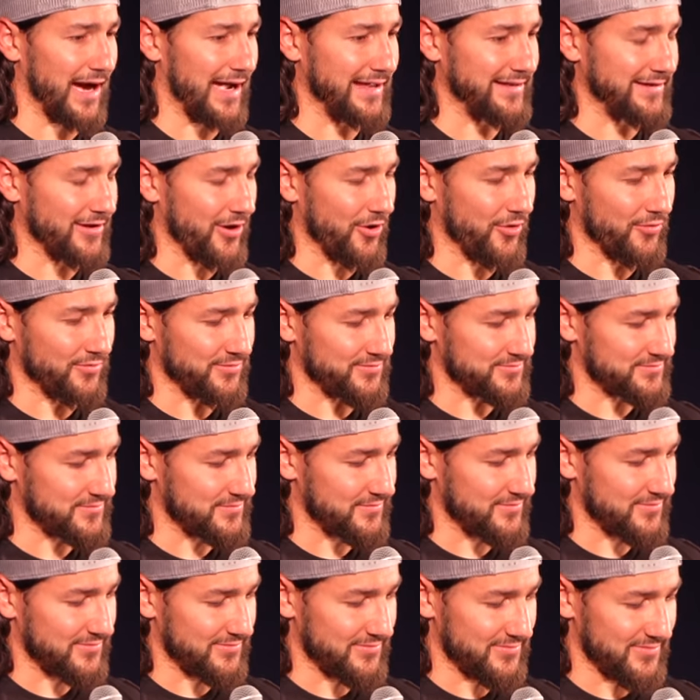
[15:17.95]

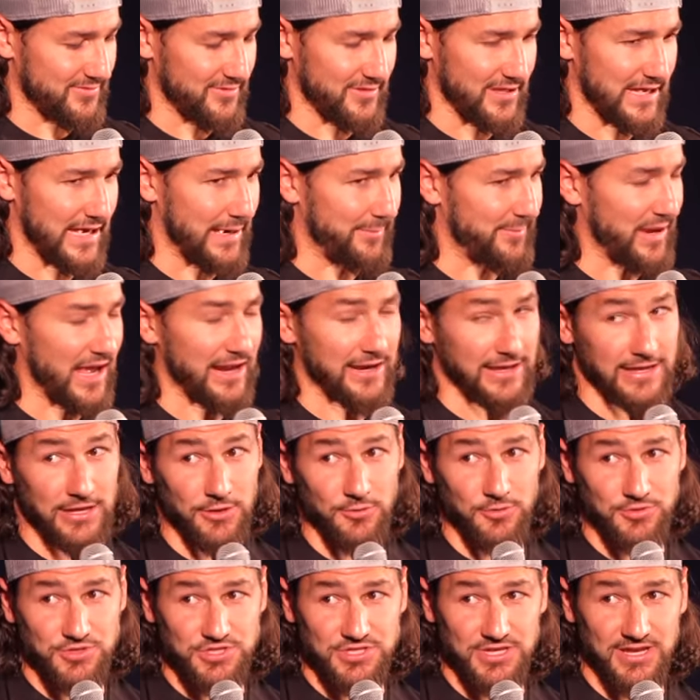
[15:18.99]
I'm not a
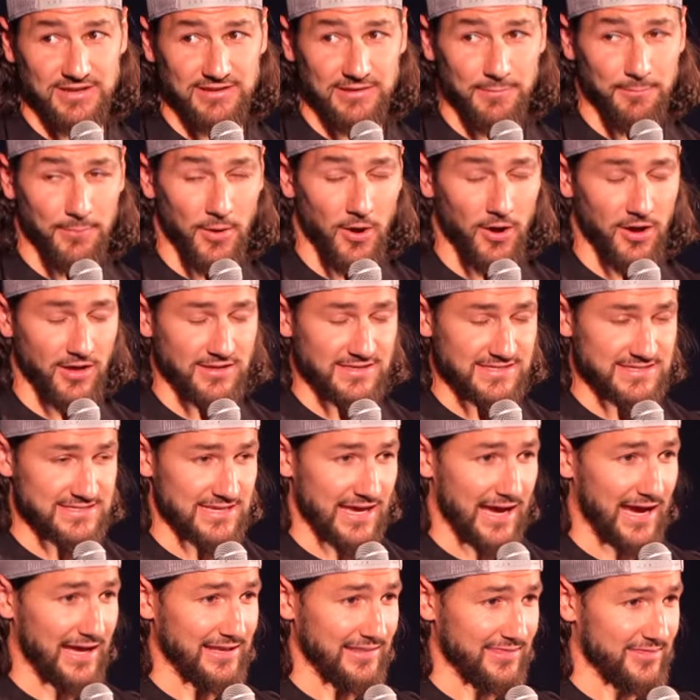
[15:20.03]
huge into puns,
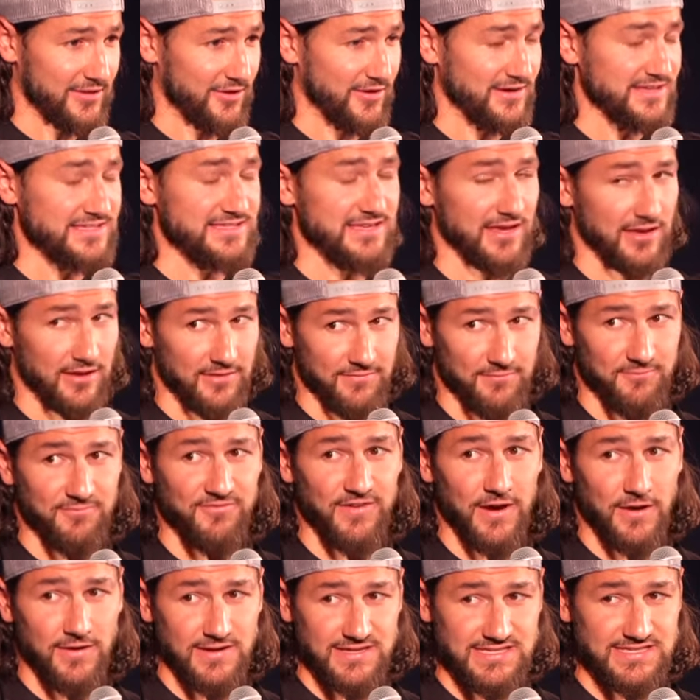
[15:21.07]
there is a
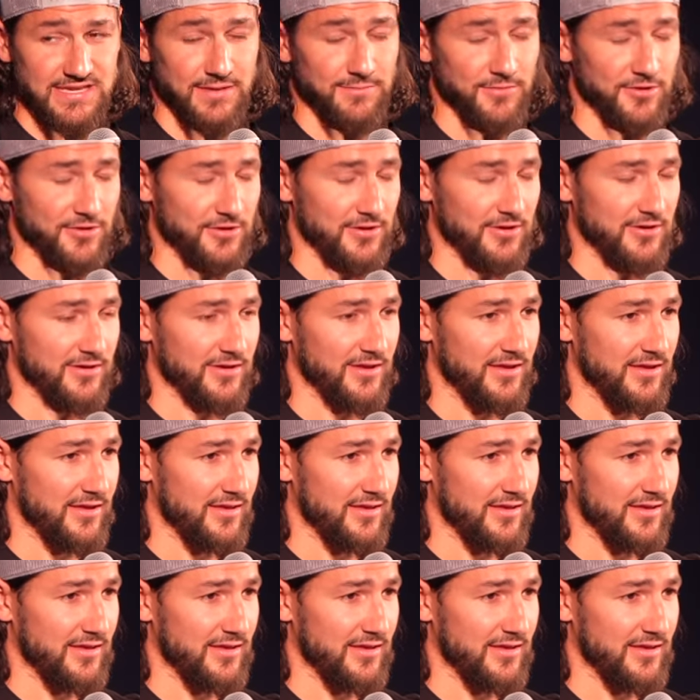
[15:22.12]
very similar